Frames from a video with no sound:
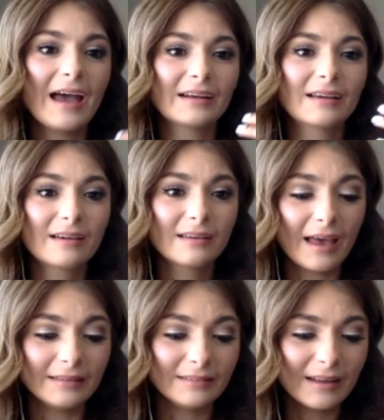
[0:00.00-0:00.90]
and
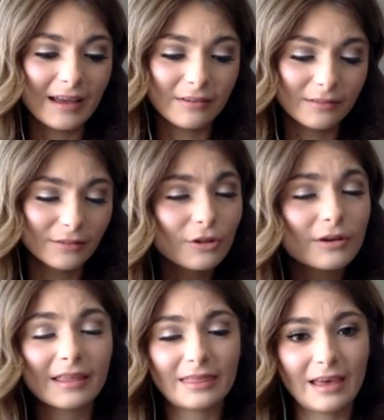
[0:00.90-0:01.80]

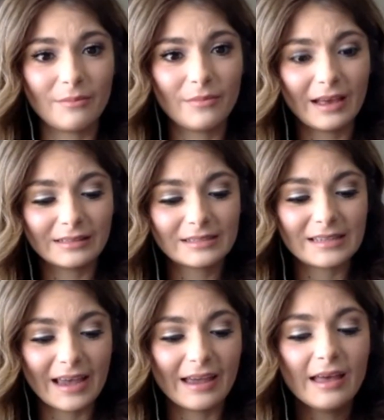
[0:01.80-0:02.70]
look at them and
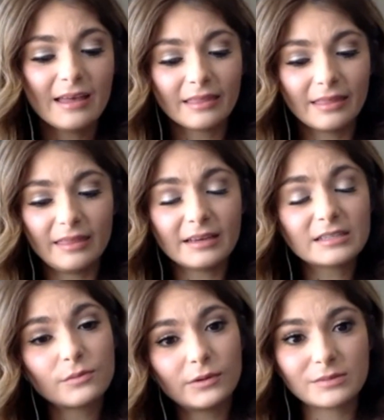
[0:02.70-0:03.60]
say,
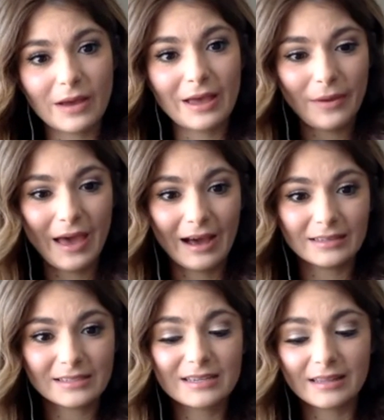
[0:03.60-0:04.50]
this was my
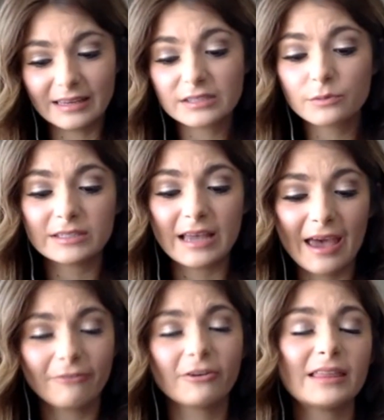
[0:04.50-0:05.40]
past. This was
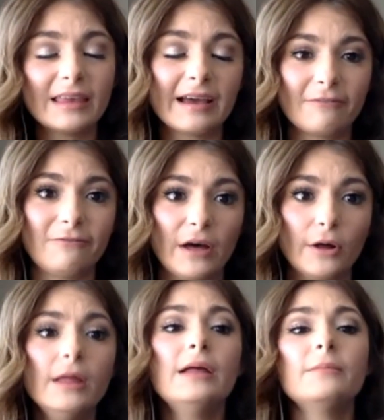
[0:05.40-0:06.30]
everything I
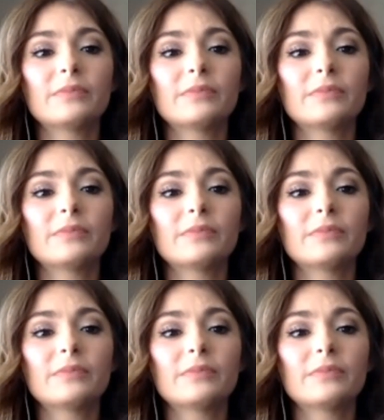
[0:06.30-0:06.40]
felt.